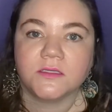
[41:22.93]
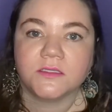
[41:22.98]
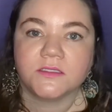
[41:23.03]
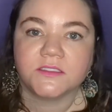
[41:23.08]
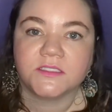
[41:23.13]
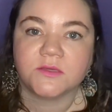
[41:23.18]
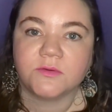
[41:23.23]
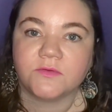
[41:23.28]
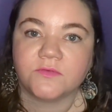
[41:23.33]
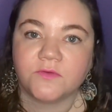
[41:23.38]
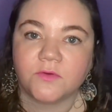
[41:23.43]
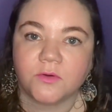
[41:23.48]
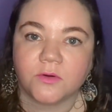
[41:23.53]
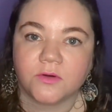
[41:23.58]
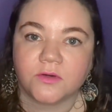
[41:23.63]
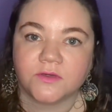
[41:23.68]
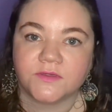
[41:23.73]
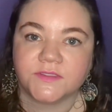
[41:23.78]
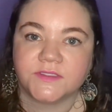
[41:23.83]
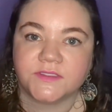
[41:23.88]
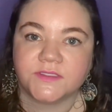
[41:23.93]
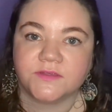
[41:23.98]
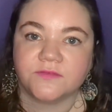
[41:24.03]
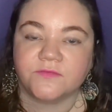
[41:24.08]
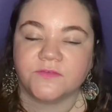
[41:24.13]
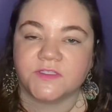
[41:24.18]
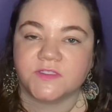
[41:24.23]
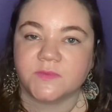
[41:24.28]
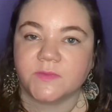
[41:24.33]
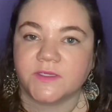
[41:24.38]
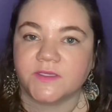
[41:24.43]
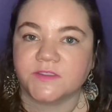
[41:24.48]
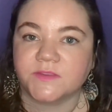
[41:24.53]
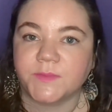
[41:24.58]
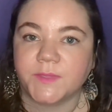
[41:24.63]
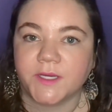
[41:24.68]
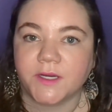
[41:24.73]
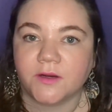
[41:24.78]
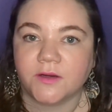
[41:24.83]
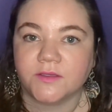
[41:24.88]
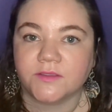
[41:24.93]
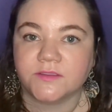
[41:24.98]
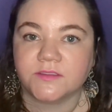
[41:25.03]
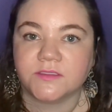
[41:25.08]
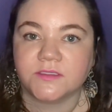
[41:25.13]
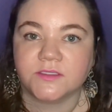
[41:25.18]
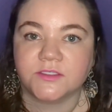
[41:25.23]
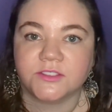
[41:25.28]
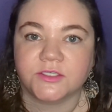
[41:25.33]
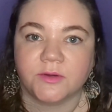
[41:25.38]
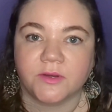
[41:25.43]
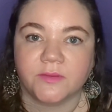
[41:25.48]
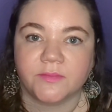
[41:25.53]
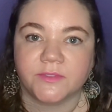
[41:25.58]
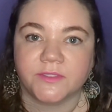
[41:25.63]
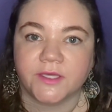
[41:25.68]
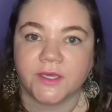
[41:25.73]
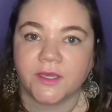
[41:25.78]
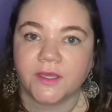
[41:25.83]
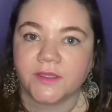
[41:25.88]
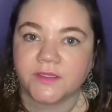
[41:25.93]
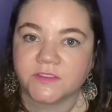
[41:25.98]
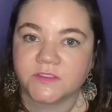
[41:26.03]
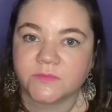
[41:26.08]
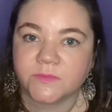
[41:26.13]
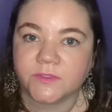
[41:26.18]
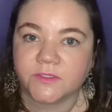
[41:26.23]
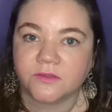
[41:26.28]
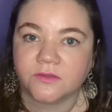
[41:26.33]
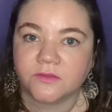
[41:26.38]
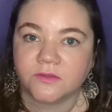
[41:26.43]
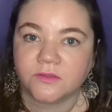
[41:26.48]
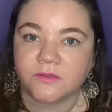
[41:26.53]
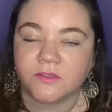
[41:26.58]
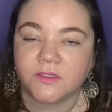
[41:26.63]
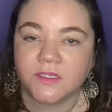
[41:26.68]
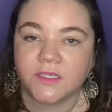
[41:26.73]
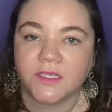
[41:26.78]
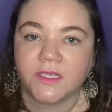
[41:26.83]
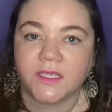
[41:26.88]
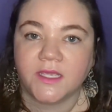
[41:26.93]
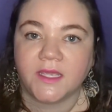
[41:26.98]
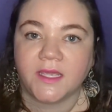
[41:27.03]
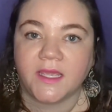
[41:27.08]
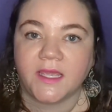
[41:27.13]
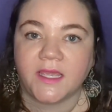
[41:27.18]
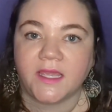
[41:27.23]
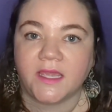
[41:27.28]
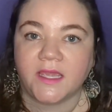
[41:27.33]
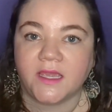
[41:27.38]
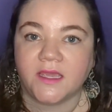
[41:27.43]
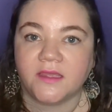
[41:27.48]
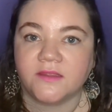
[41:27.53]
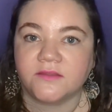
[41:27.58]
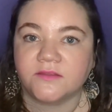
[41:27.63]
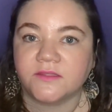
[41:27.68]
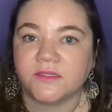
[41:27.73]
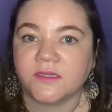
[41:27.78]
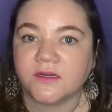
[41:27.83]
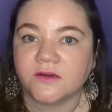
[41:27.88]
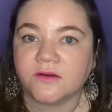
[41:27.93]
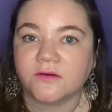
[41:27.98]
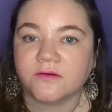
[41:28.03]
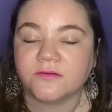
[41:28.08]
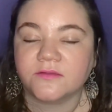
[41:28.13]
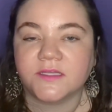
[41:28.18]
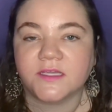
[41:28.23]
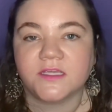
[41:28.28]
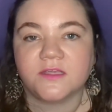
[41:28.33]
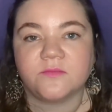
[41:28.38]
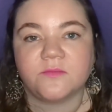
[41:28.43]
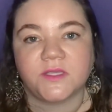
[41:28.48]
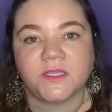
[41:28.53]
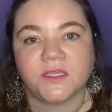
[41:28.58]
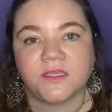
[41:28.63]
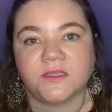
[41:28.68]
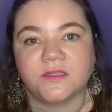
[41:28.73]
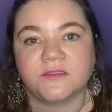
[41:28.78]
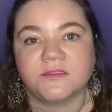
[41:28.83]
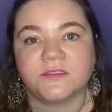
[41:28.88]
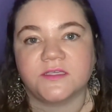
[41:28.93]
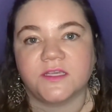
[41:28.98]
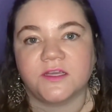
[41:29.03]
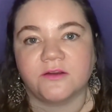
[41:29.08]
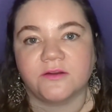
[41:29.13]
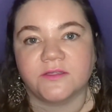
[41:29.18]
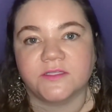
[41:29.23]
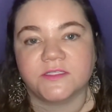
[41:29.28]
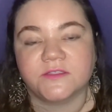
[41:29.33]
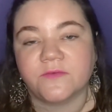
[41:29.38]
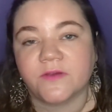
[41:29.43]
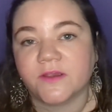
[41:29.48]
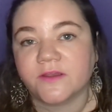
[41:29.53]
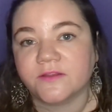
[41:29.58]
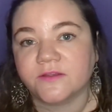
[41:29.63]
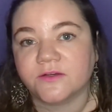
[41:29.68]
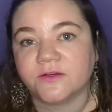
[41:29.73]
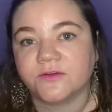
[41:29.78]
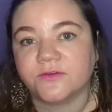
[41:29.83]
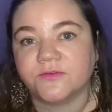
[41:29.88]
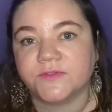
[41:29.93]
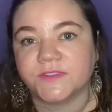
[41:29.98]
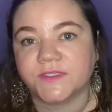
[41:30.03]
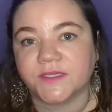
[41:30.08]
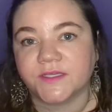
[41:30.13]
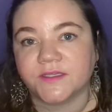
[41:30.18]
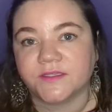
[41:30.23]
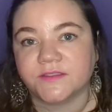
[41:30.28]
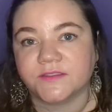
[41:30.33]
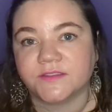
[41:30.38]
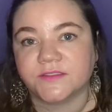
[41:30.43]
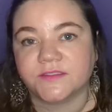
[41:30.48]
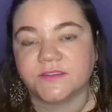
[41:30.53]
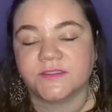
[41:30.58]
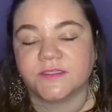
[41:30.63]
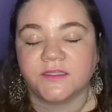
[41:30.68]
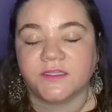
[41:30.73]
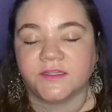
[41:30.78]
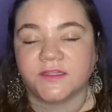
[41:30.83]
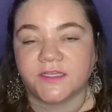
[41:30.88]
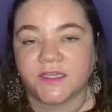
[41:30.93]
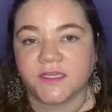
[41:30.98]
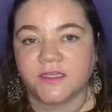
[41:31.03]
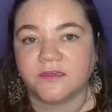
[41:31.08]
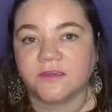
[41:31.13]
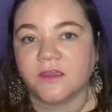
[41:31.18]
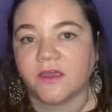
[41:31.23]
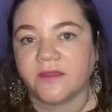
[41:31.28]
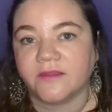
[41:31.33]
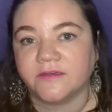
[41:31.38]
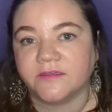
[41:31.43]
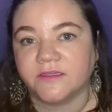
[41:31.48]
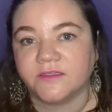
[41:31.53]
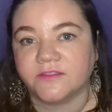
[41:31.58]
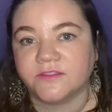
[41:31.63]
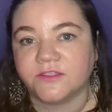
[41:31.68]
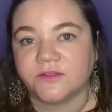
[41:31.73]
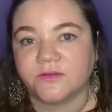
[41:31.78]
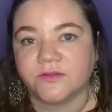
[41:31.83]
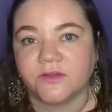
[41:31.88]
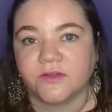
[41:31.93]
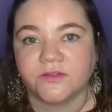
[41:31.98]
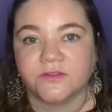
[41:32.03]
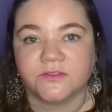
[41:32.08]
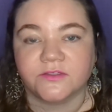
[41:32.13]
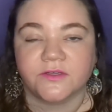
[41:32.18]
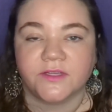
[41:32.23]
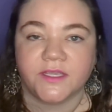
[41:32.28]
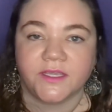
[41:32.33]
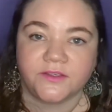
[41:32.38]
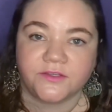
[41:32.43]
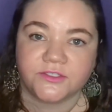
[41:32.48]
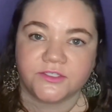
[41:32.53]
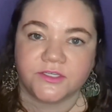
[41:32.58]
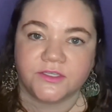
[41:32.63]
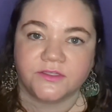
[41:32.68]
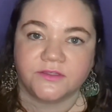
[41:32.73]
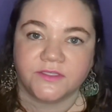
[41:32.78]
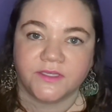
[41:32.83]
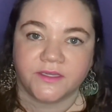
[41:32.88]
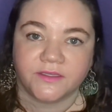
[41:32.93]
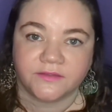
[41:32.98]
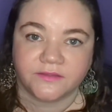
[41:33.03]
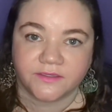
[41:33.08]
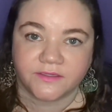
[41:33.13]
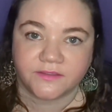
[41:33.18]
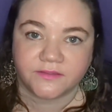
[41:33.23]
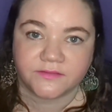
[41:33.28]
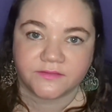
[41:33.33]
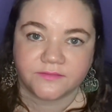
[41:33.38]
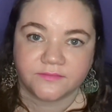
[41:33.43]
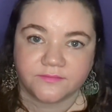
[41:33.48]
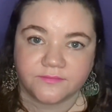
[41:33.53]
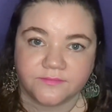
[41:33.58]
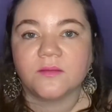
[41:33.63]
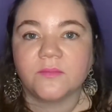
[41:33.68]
So, of course, Vismaya's parents show up at the hospital, and there they meet Kiran's father, who says that they had gotten into an altercation that night.